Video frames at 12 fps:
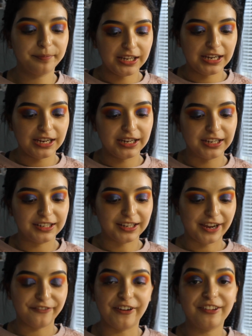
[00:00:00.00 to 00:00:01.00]
And
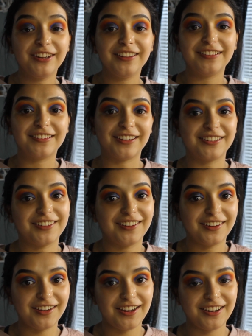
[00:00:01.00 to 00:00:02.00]
I found this
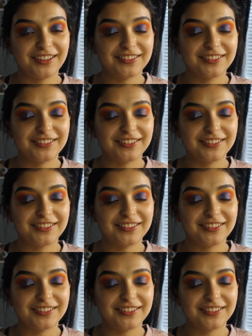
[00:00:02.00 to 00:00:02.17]
TikTok hack